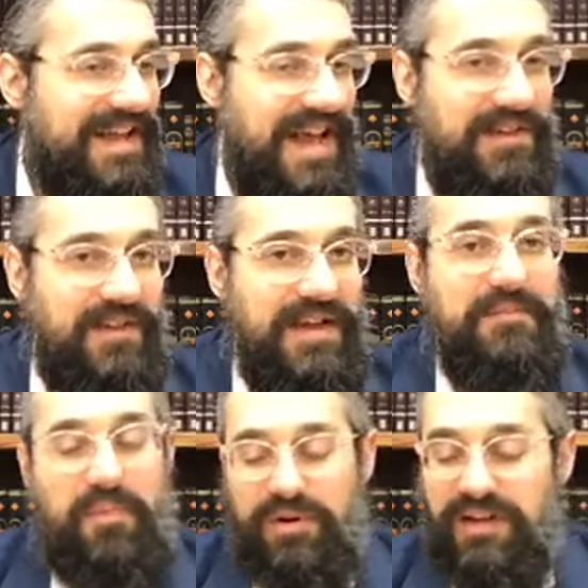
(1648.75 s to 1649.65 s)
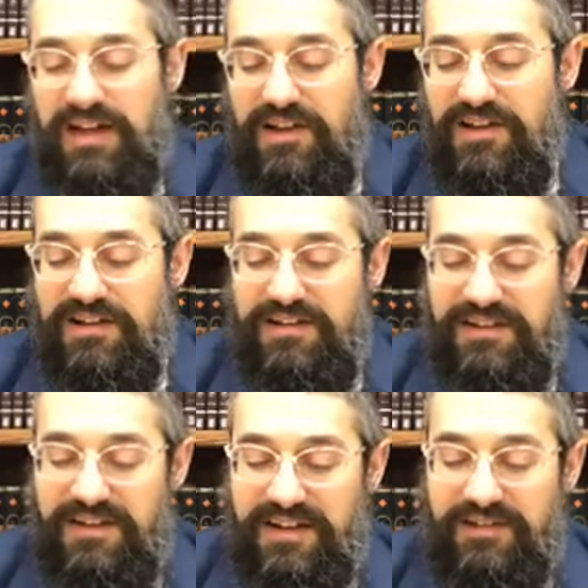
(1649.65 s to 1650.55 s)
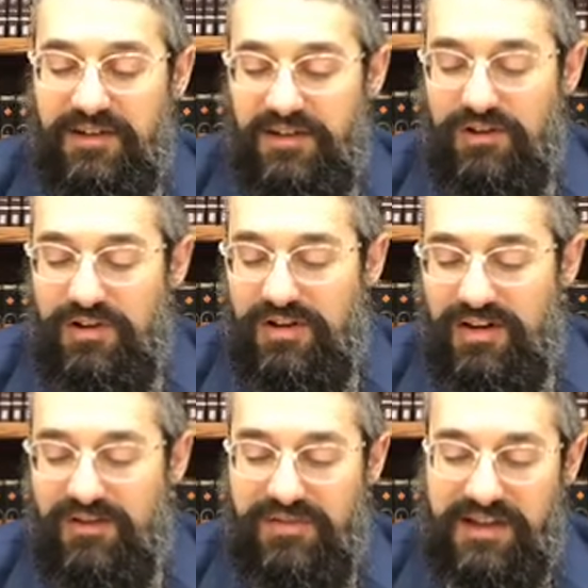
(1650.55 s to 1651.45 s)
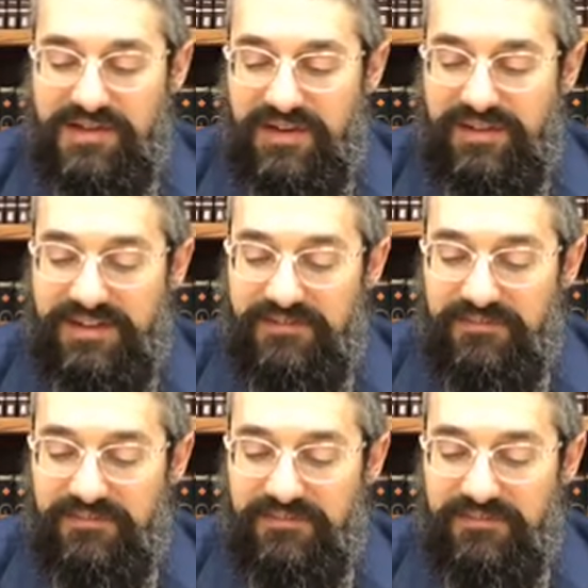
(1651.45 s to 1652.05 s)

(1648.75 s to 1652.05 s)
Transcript: and import the halacha into the law of thanksgiving.